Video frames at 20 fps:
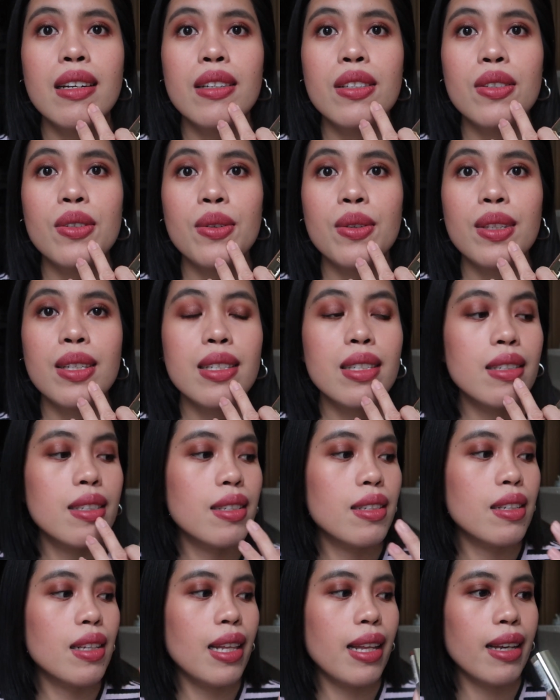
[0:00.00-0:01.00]
So
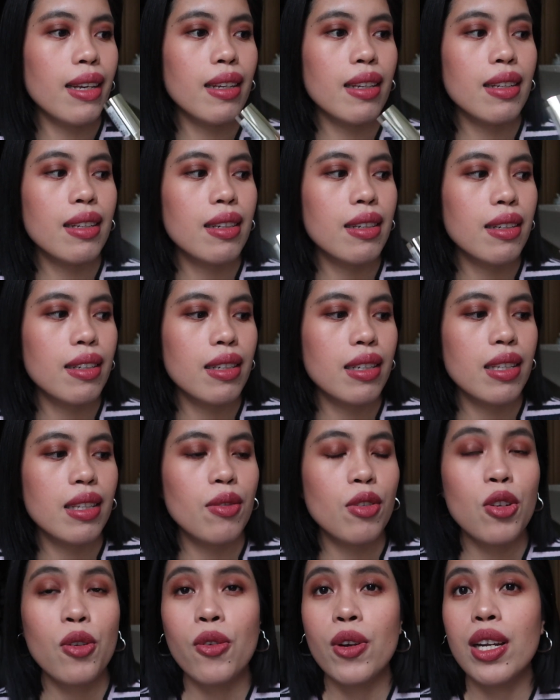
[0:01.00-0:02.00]
this, like,
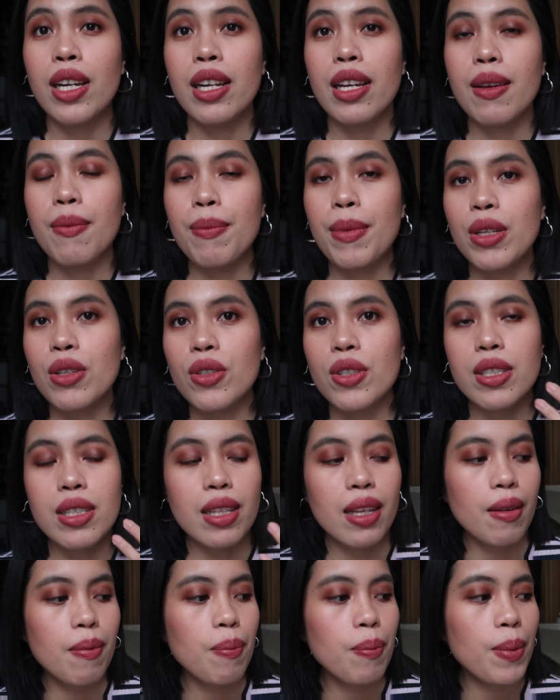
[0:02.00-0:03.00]
it really
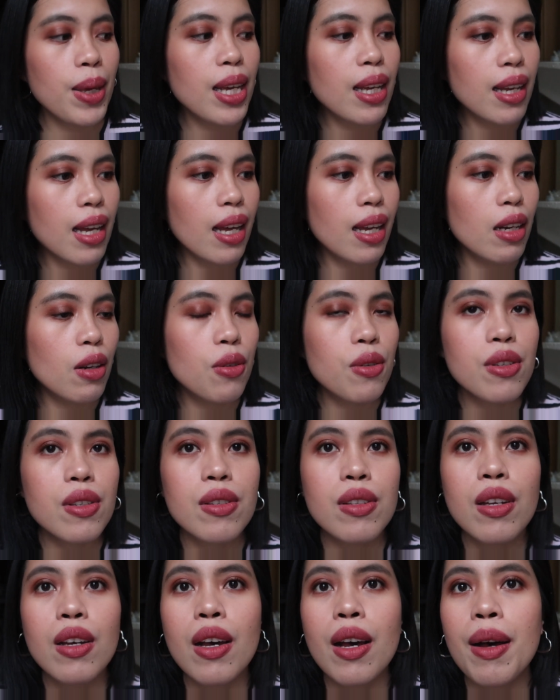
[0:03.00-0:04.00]
matches like pink eye
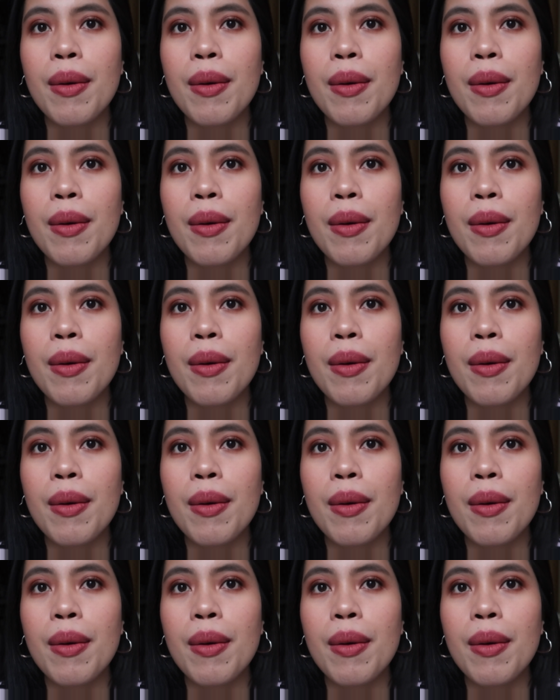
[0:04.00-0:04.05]
looks,